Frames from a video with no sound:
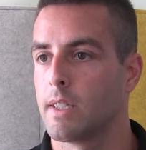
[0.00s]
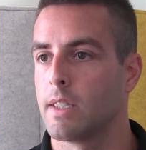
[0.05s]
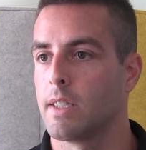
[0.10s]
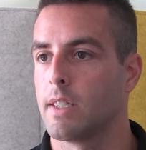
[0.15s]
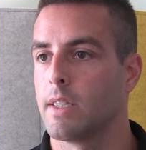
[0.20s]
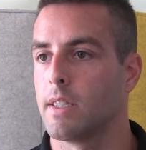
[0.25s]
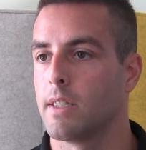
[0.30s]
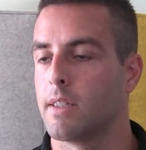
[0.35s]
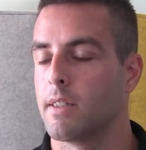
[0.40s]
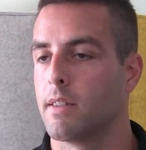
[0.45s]

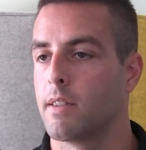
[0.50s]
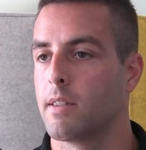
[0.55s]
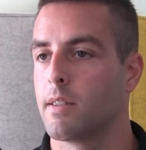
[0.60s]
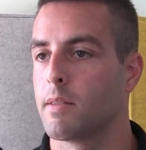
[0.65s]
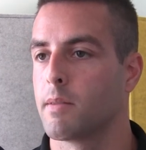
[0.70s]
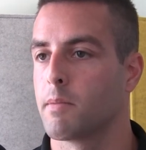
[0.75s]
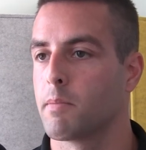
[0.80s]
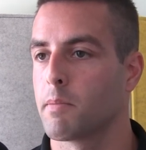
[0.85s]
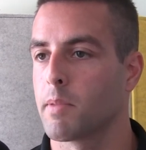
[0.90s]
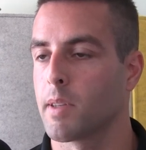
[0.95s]
Ooh,
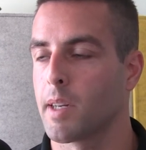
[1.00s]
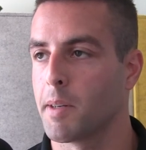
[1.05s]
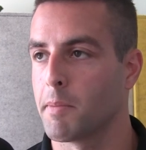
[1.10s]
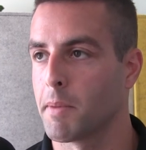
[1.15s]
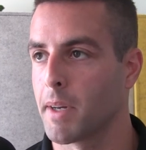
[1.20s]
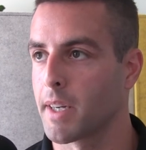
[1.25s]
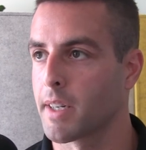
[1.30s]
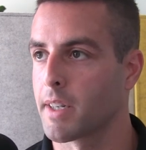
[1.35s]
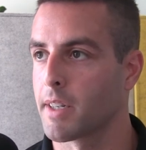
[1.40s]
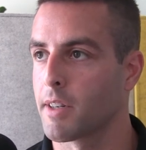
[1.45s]

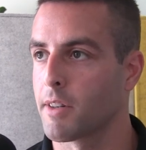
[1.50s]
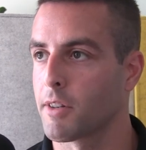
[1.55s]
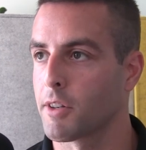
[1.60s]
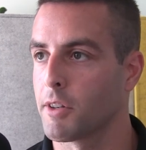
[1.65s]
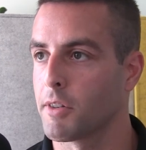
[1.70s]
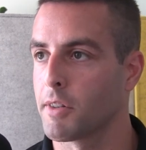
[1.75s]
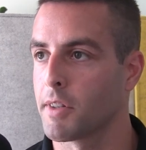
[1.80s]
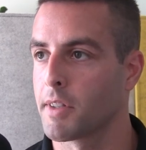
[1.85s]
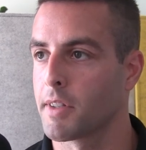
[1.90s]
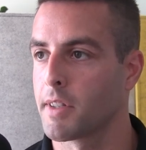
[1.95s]
playmaker. I'll
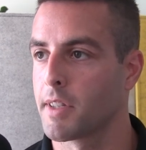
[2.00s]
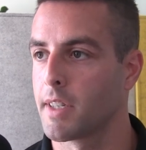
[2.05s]
go with.